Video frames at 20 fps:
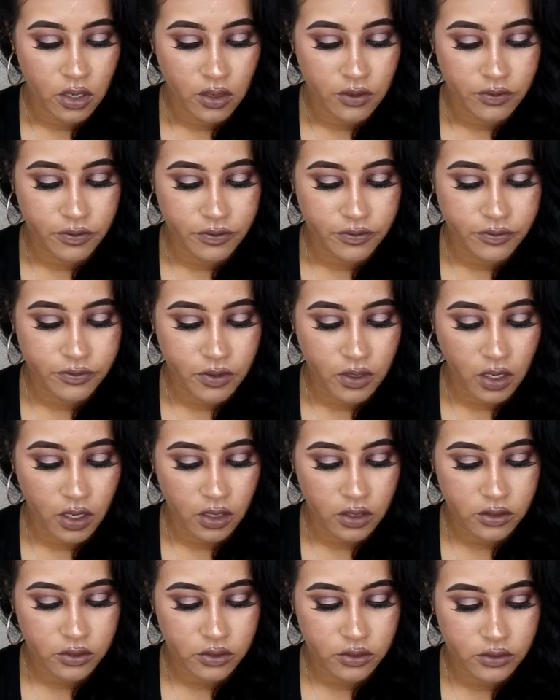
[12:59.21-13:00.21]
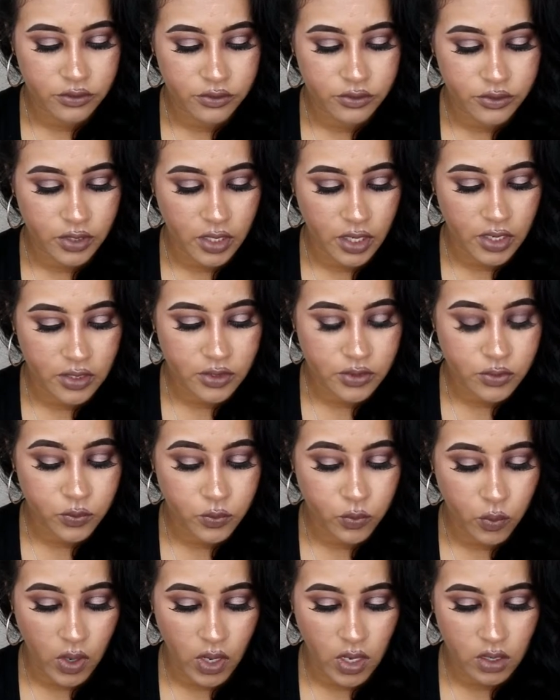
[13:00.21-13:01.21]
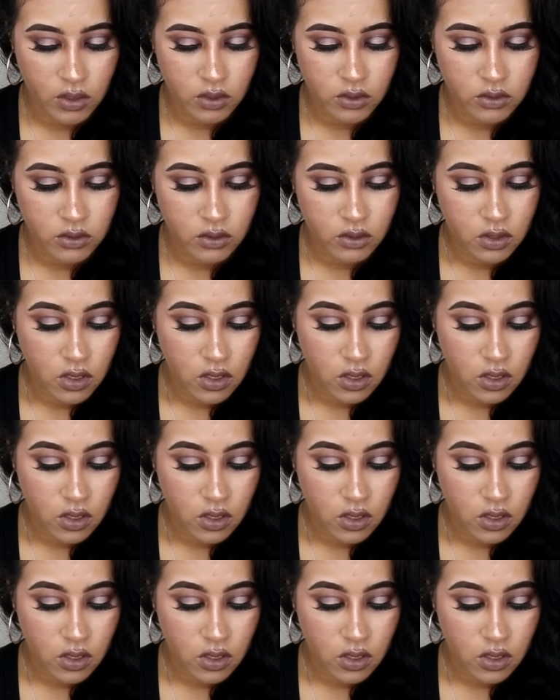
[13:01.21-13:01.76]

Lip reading: of colors as well.